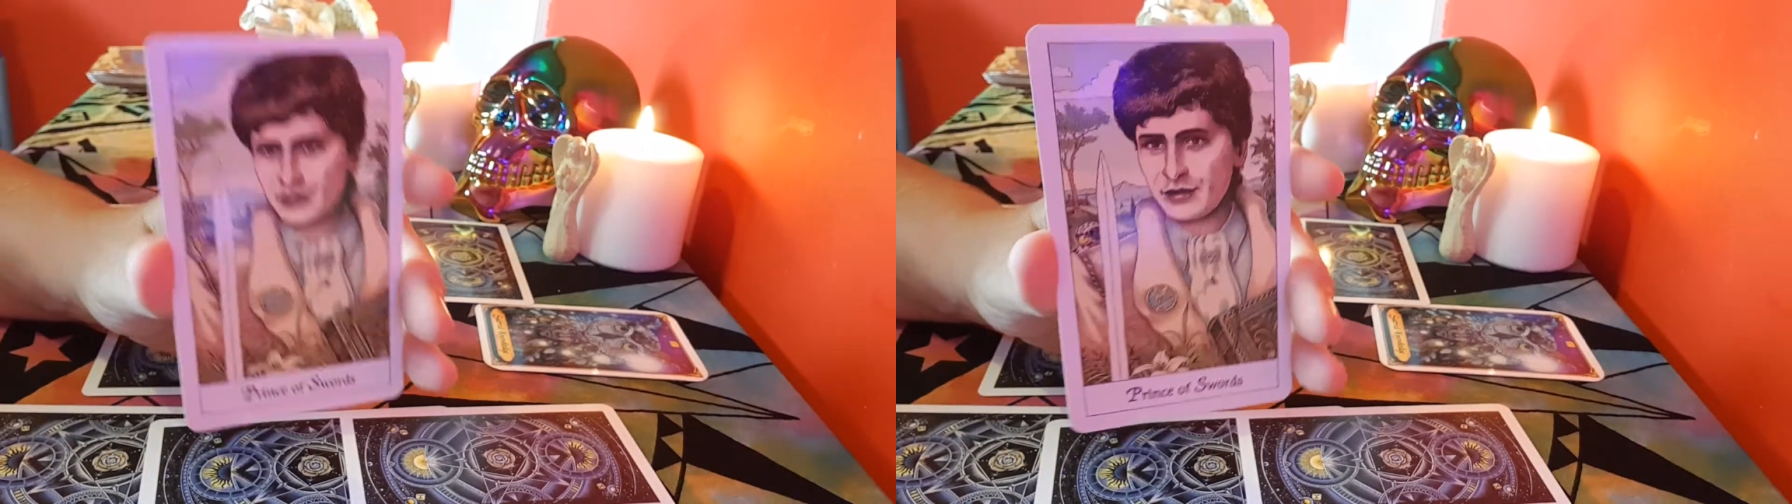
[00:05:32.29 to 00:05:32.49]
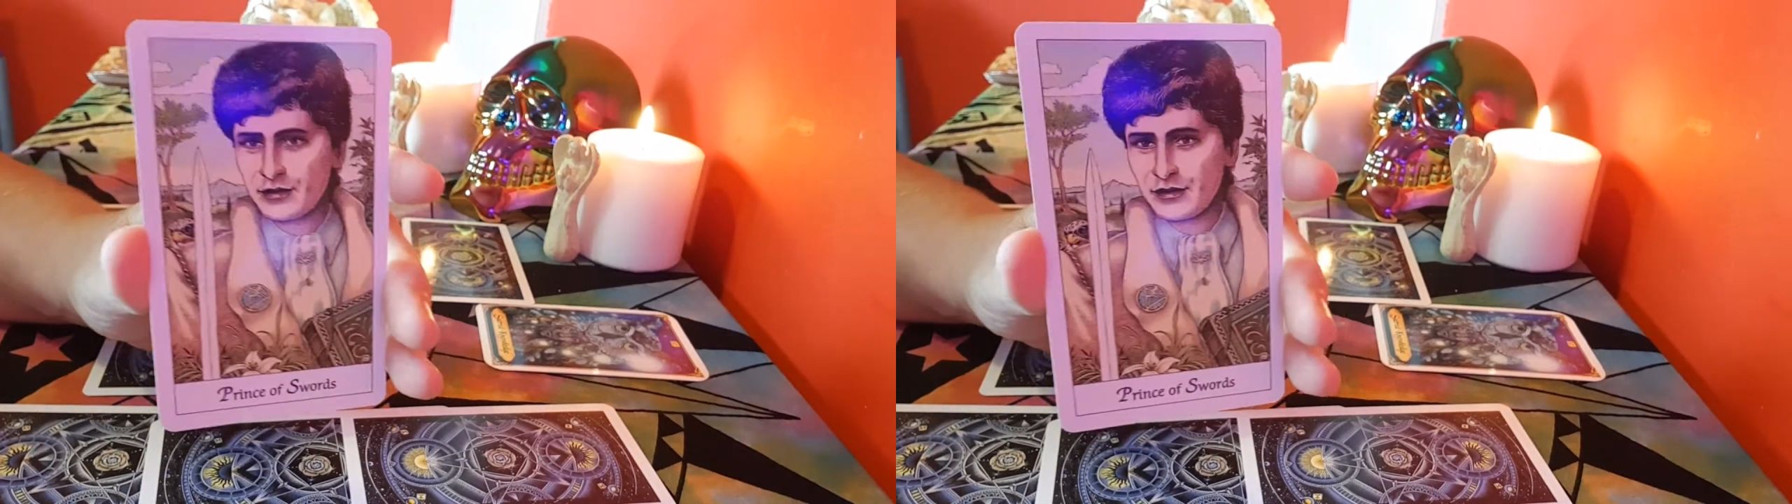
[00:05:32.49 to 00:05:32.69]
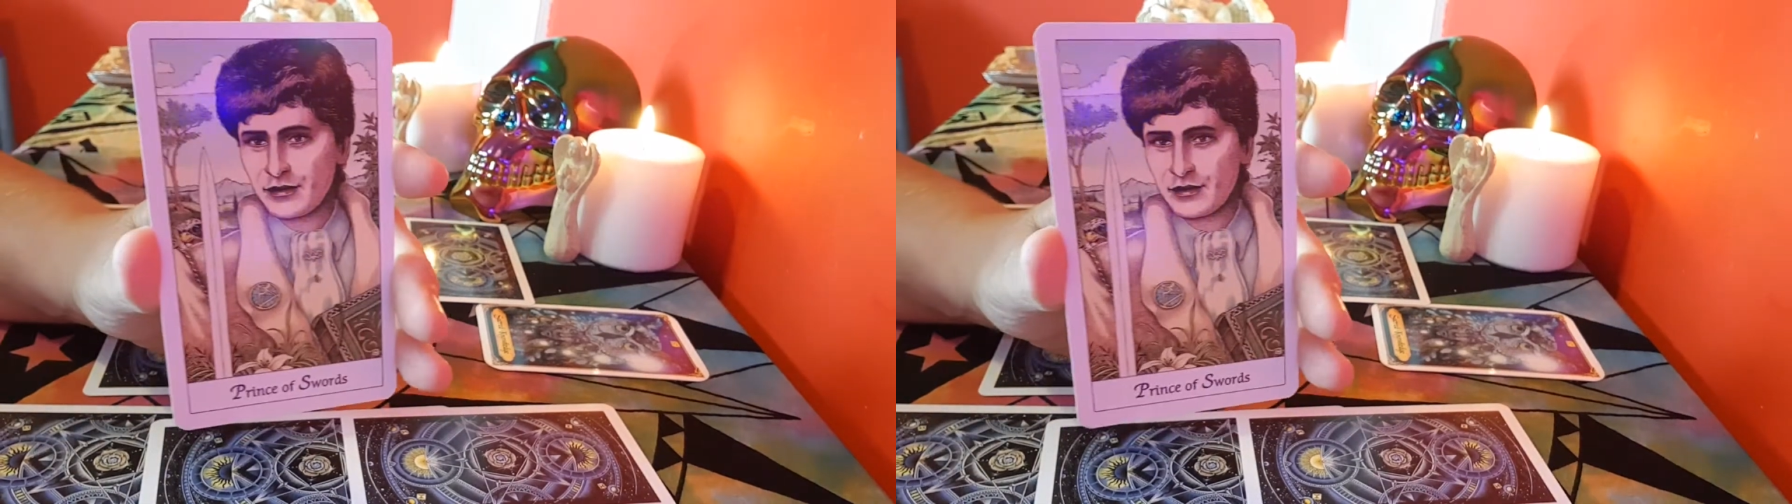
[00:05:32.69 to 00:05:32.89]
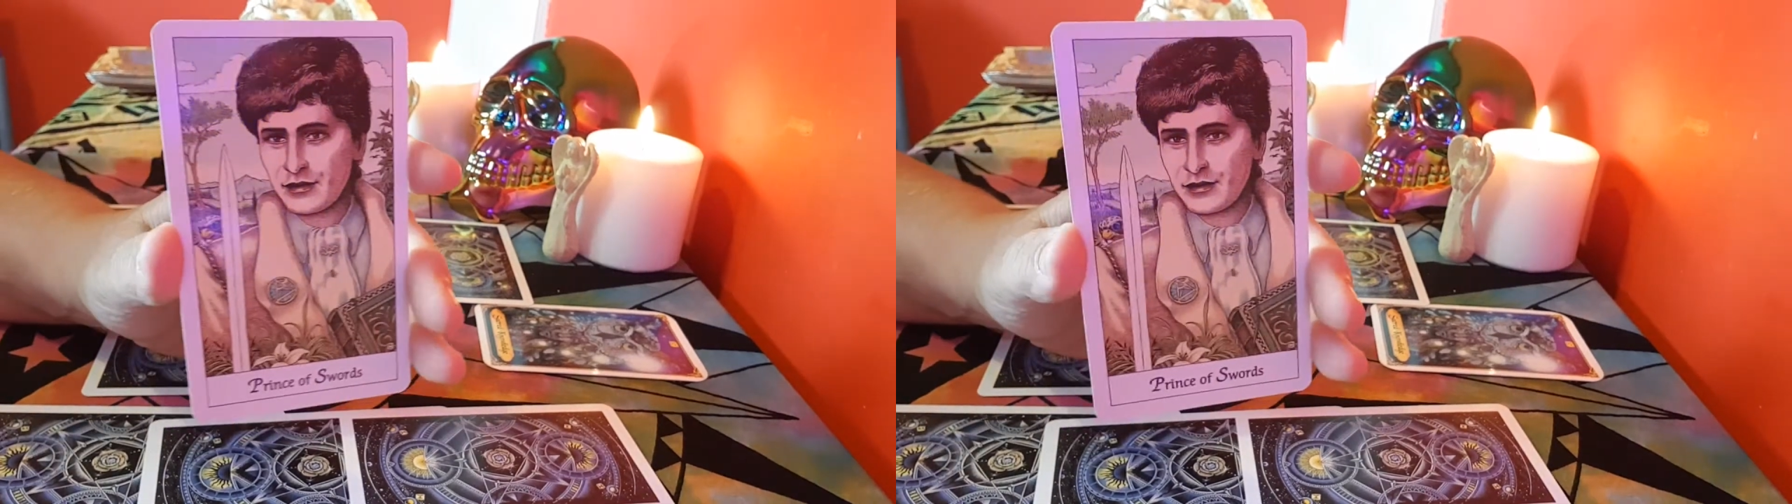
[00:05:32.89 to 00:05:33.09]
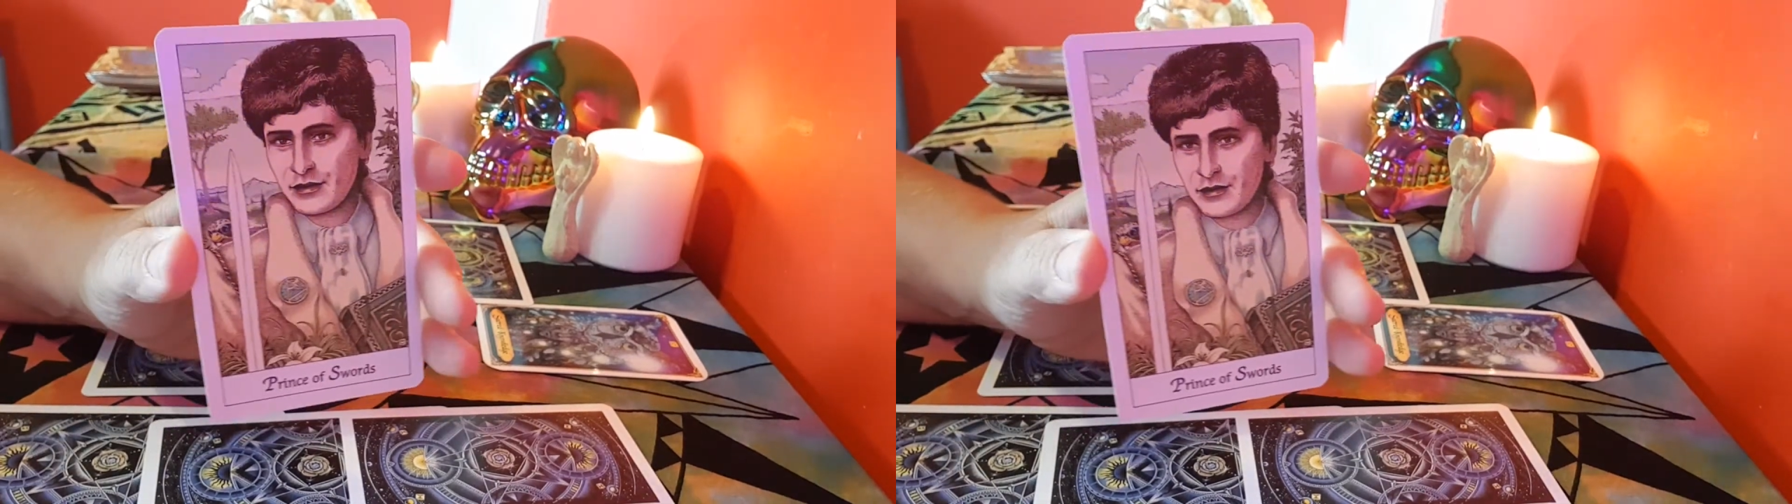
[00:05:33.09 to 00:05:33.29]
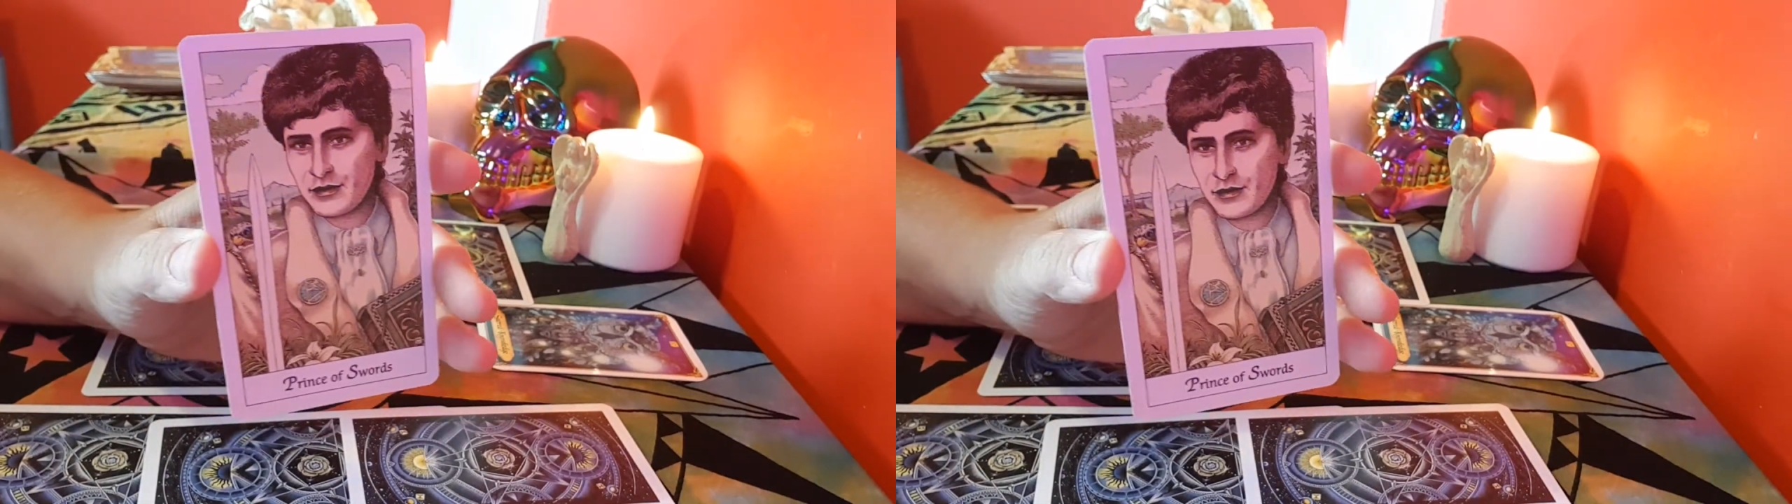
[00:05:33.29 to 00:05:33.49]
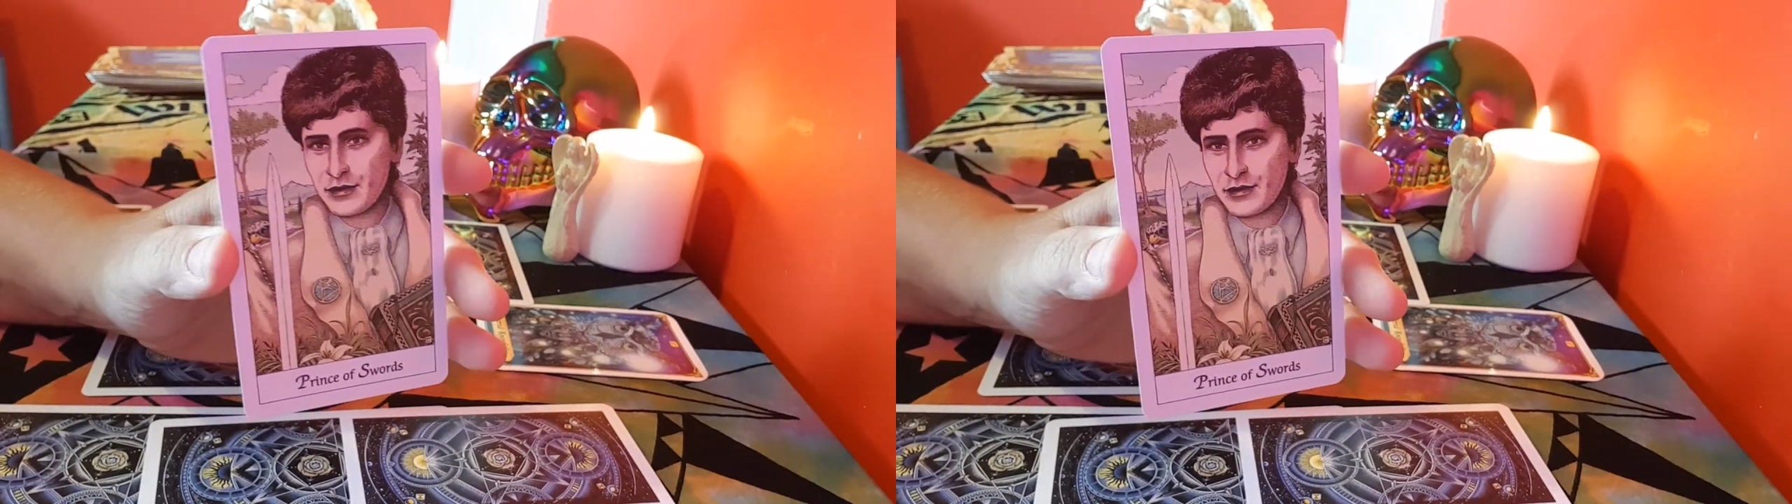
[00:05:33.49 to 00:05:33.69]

and, and where you're heading.